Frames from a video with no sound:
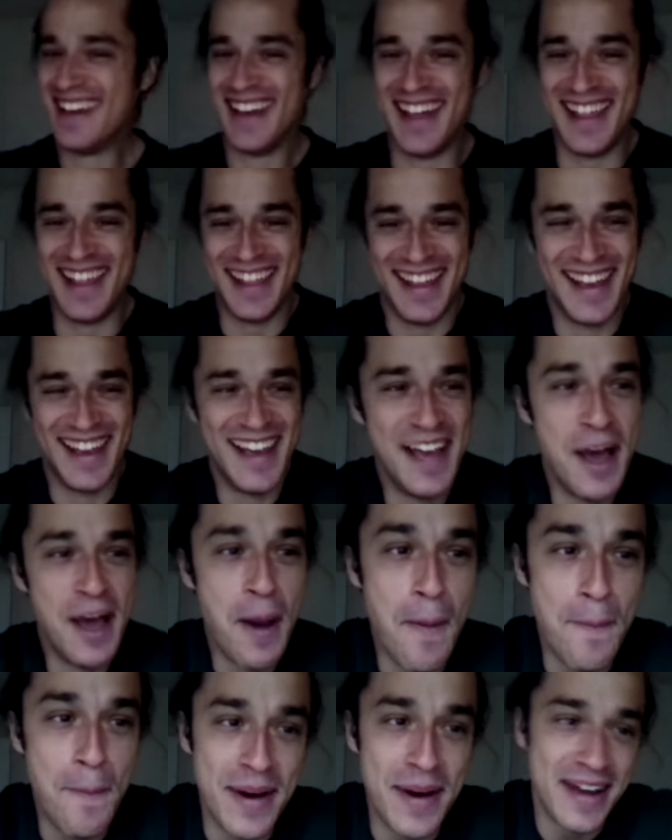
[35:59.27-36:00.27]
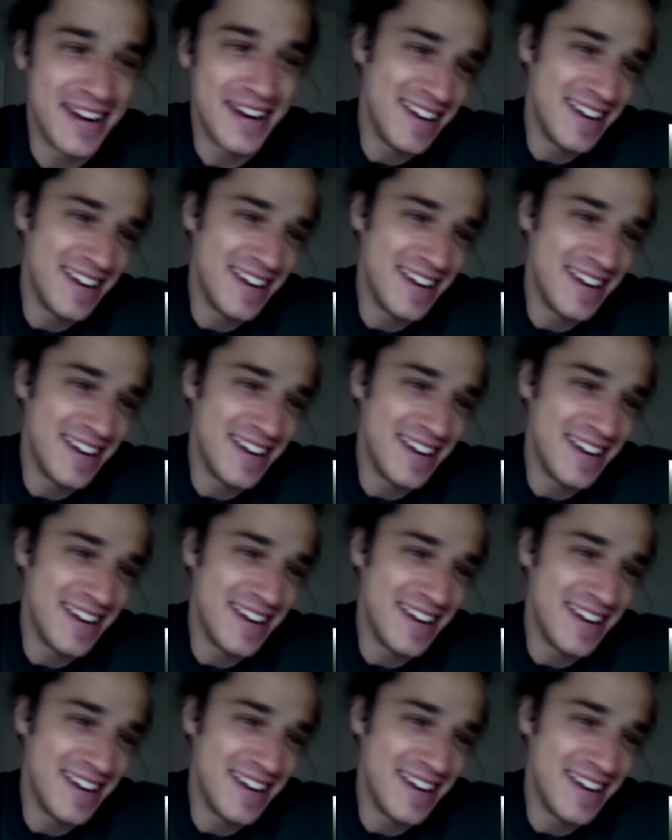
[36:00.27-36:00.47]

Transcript: So, so about the